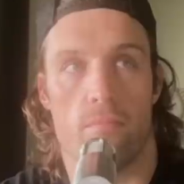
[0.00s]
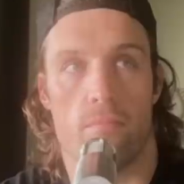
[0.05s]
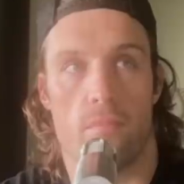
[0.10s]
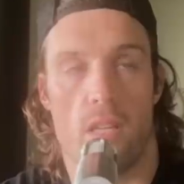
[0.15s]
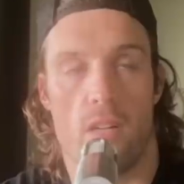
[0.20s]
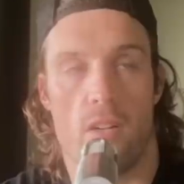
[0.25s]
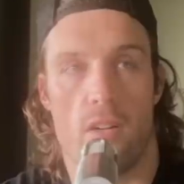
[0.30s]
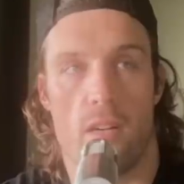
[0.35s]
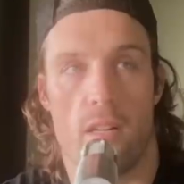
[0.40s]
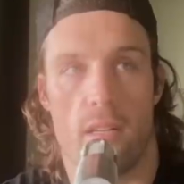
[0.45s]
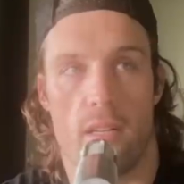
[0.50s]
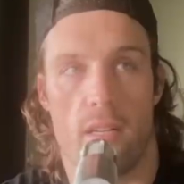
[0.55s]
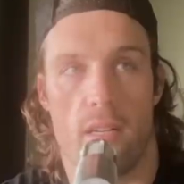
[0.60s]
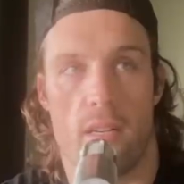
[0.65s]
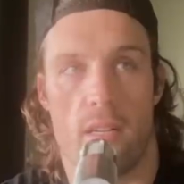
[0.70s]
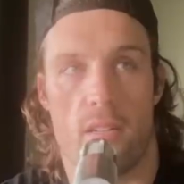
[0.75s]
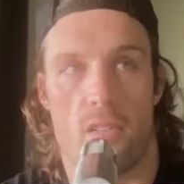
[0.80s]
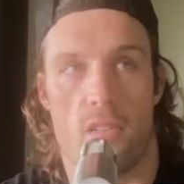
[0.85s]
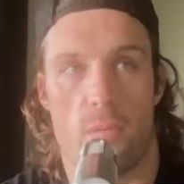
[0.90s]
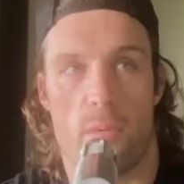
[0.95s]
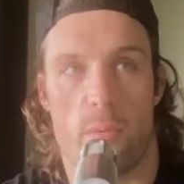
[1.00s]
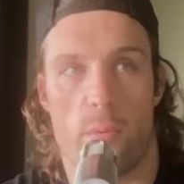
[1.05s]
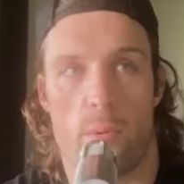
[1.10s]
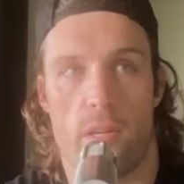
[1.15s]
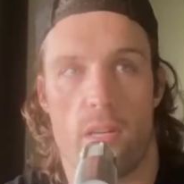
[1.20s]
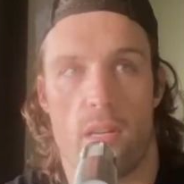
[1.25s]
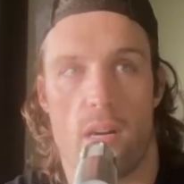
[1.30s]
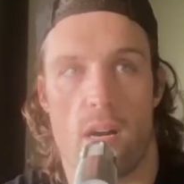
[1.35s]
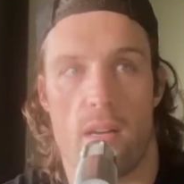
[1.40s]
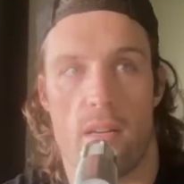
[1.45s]
internet connections
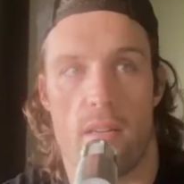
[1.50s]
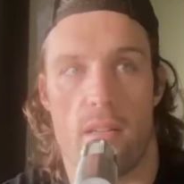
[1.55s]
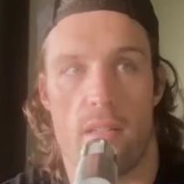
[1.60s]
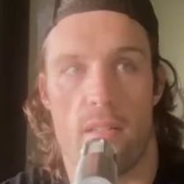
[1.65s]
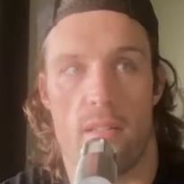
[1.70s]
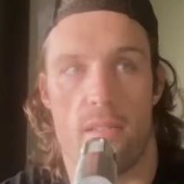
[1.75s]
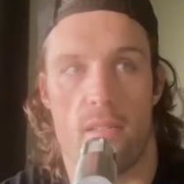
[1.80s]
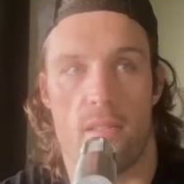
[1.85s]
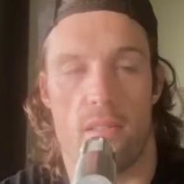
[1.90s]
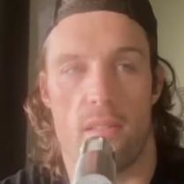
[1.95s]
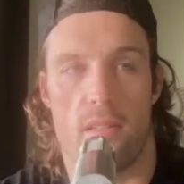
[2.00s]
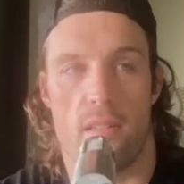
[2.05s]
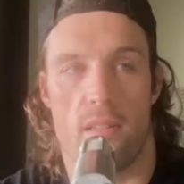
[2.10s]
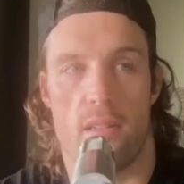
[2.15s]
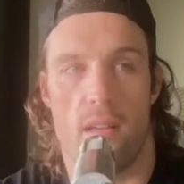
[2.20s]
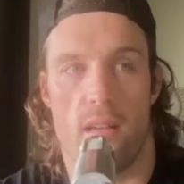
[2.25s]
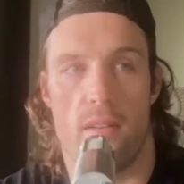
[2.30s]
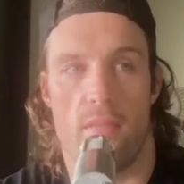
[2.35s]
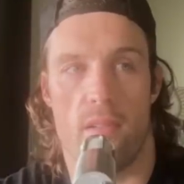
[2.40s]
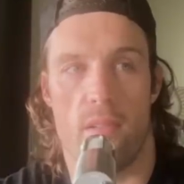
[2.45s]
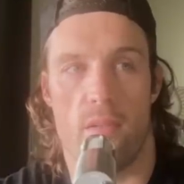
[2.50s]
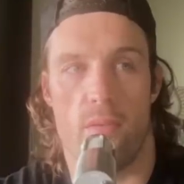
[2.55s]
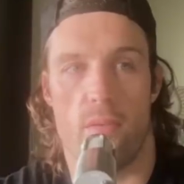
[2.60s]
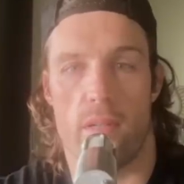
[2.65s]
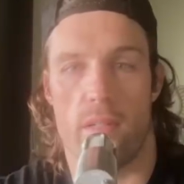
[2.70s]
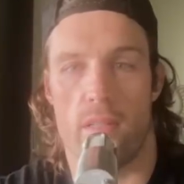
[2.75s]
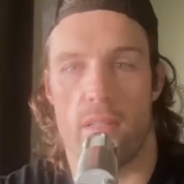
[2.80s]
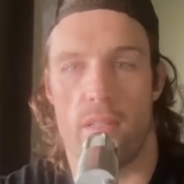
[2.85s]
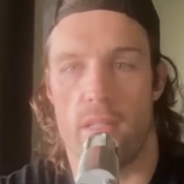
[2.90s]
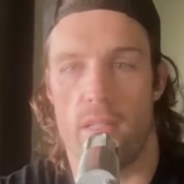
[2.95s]
between continents and then heavily
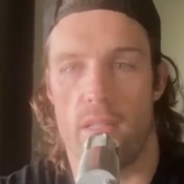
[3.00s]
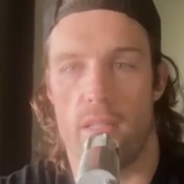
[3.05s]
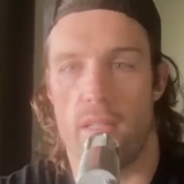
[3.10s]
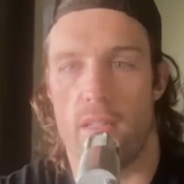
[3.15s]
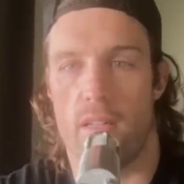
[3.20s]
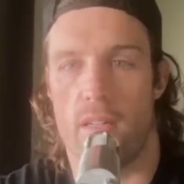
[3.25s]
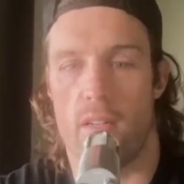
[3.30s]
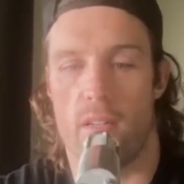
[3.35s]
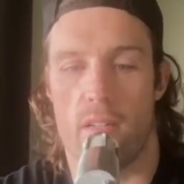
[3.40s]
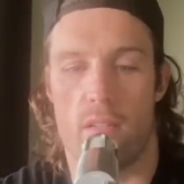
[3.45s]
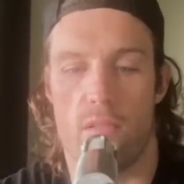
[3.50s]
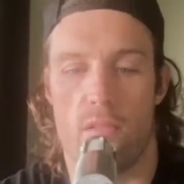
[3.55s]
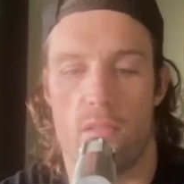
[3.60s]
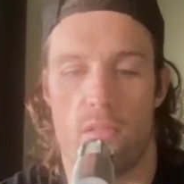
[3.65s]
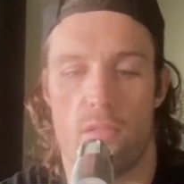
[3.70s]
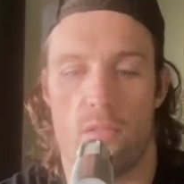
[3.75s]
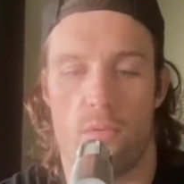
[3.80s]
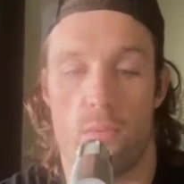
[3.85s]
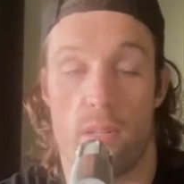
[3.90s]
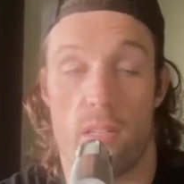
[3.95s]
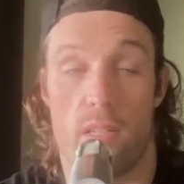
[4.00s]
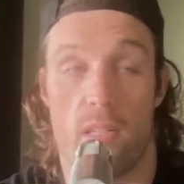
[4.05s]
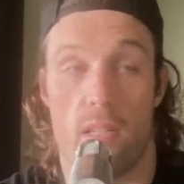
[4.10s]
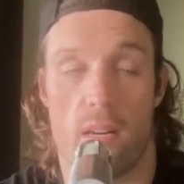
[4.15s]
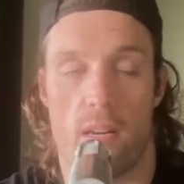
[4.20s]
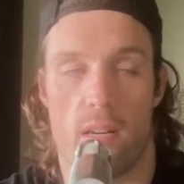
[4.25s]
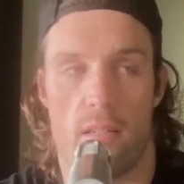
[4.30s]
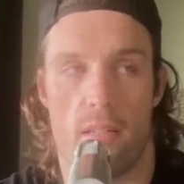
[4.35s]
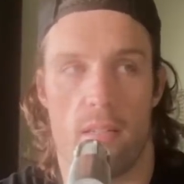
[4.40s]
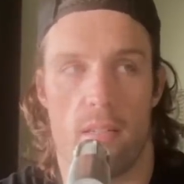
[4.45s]
regulating internet usage within
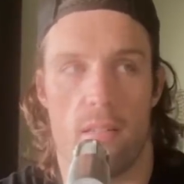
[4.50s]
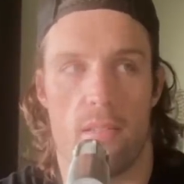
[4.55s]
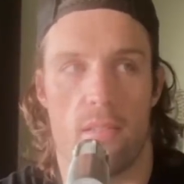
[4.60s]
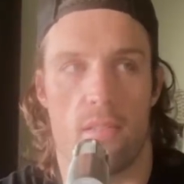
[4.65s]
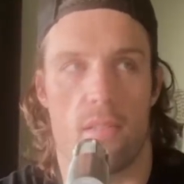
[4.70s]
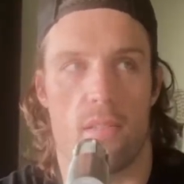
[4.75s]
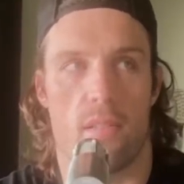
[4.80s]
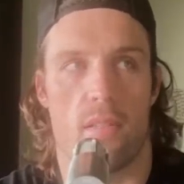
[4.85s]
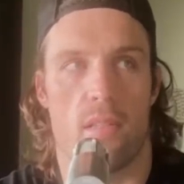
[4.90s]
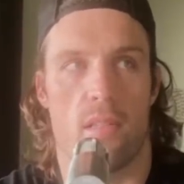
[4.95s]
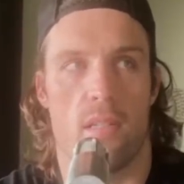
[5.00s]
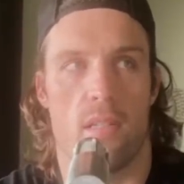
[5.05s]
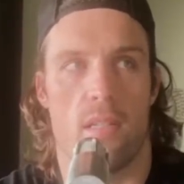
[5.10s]
continents.